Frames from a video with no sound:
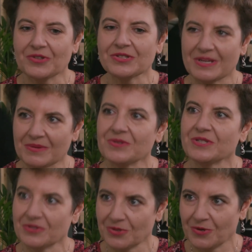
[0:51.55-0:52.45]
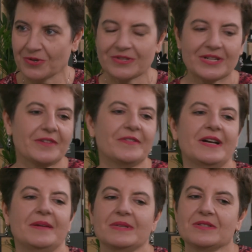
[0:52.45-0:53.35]
contributing to ORAN
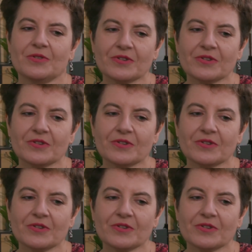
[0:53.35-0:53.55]
requirements.